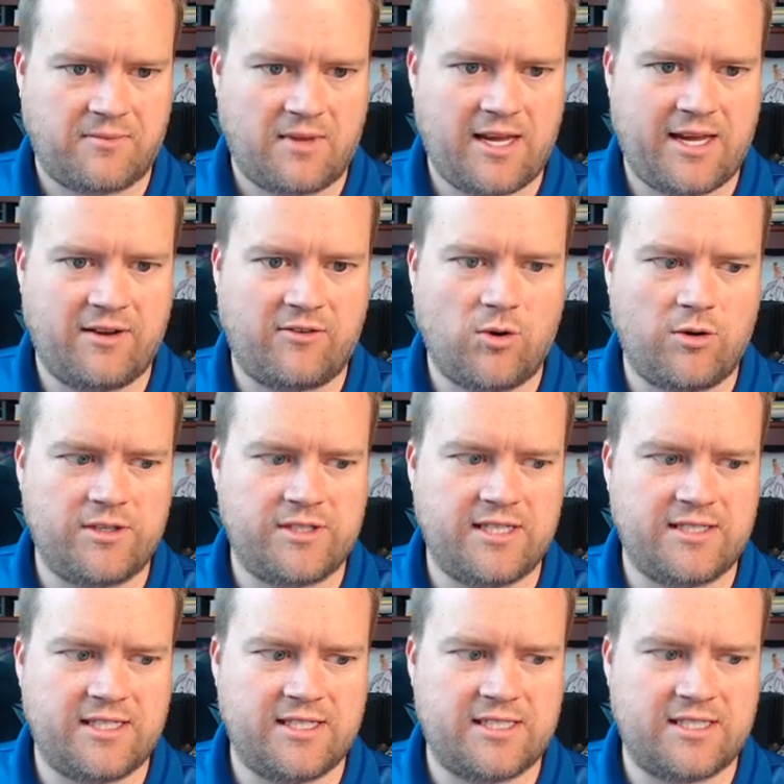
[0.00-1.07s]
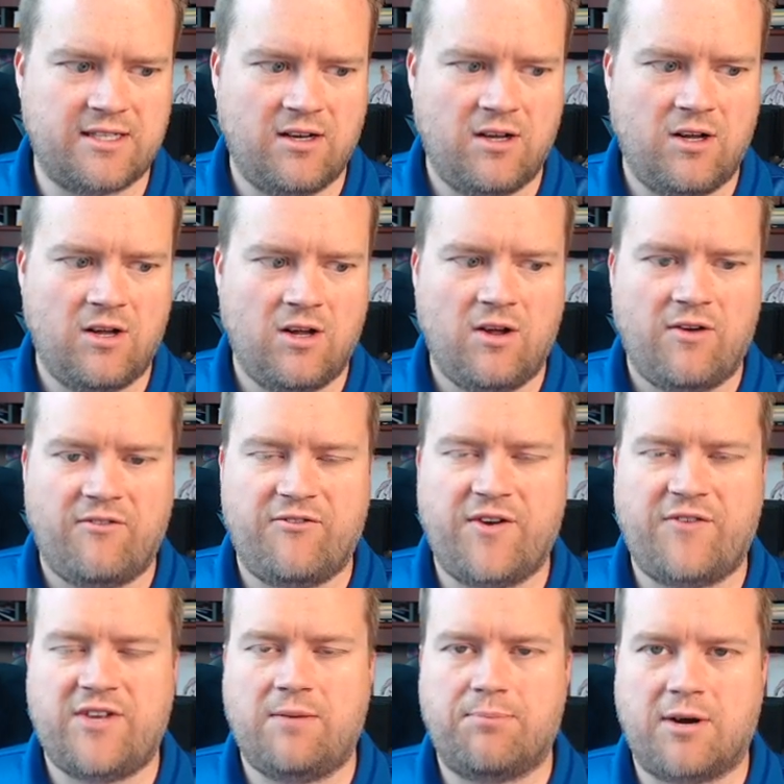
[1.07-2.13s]
And of course, since it's
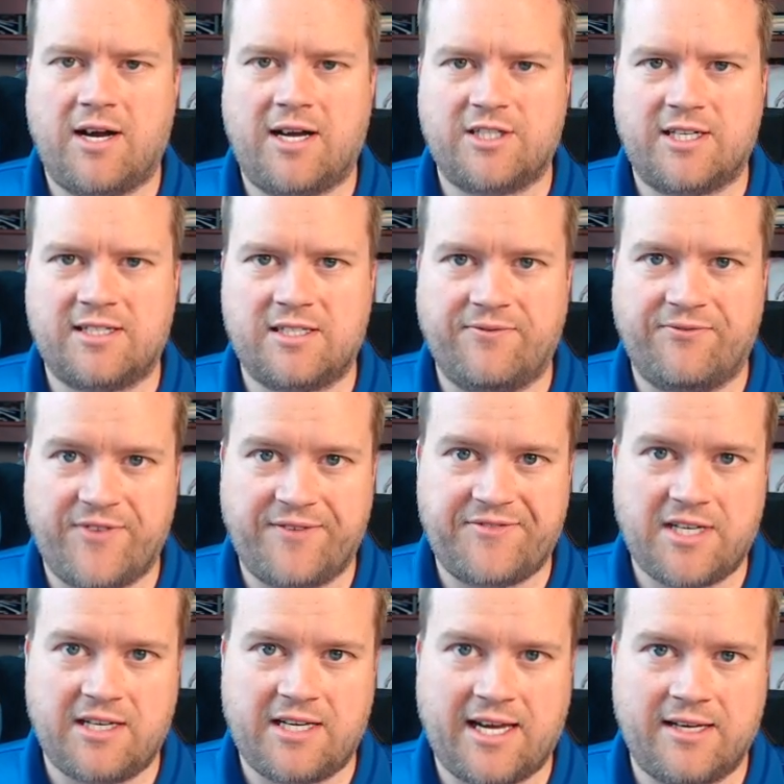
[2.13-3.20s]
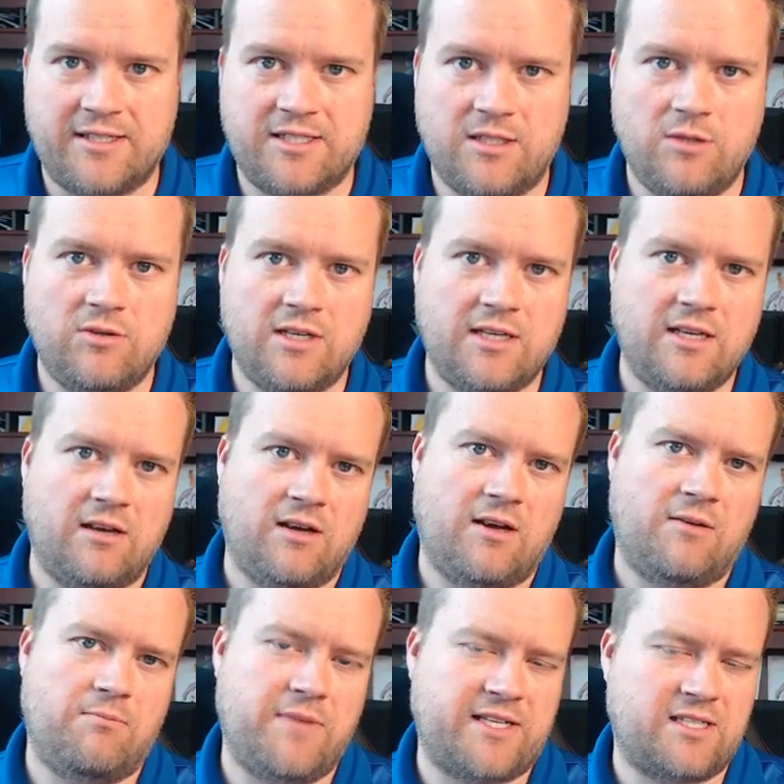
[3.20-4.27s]
50 projects in 50 days, you can
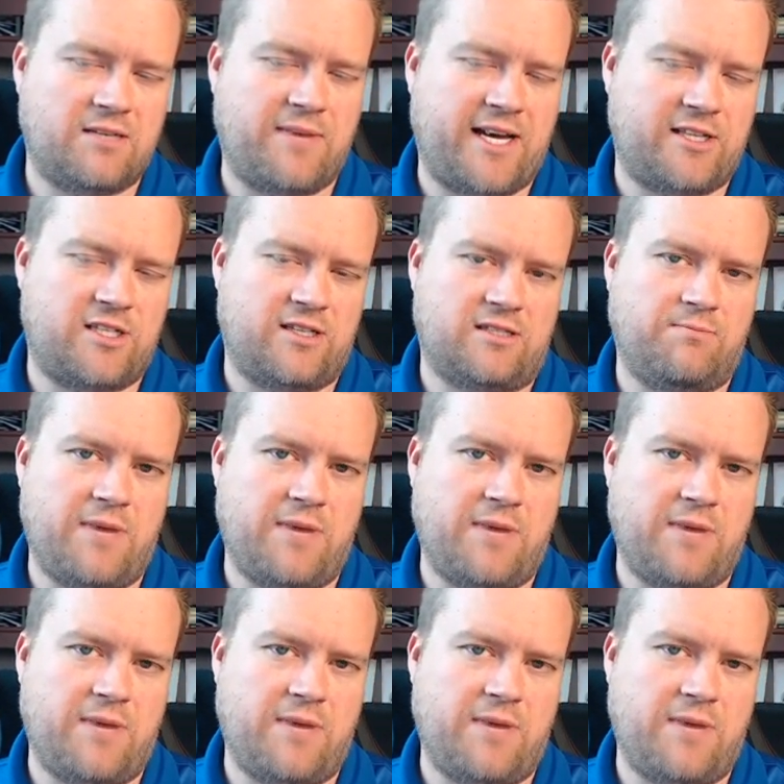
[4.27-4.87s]
mix and match this.